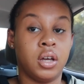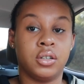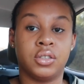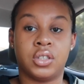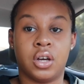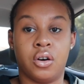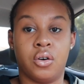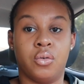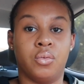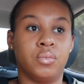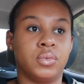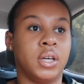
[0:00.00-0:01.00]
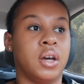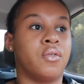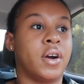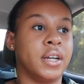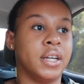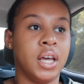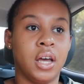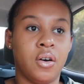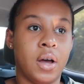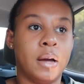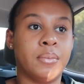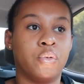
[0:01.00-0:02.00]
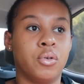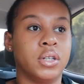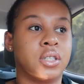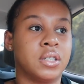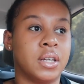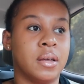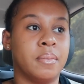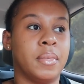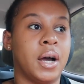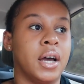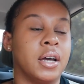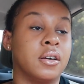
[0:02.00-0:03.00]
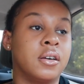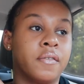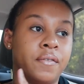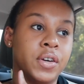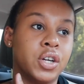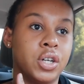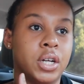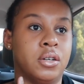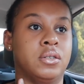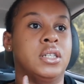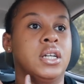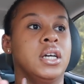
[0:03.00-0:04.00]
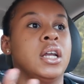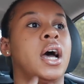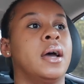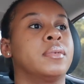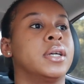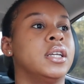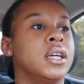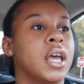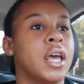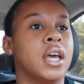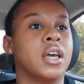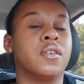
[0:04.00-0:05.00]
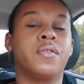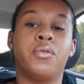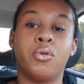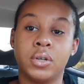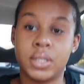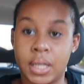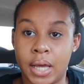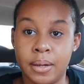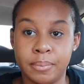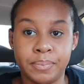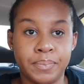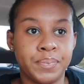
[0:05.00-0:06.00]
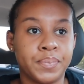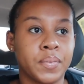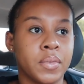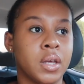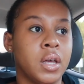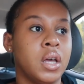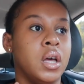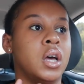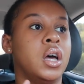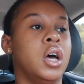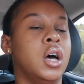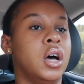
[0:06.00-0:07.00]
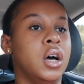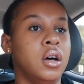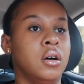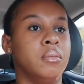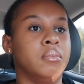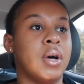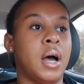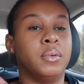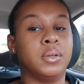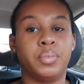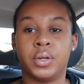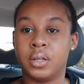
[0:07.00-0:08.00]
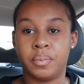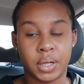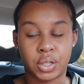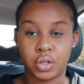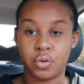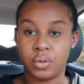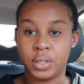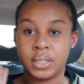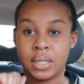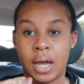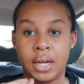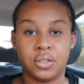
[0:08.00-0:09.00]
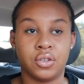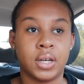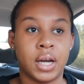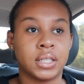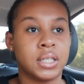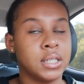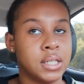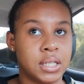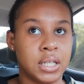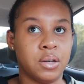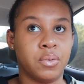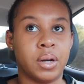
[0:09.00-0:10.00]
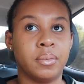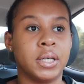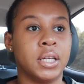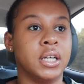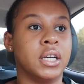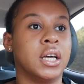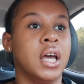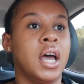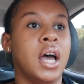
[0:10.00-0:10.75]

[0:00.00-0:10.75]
So yeah, right now I'm going to get my fingernails done. I'm getting a full set. I'm gonna put a picture on the side so you guys can see what I'm getting.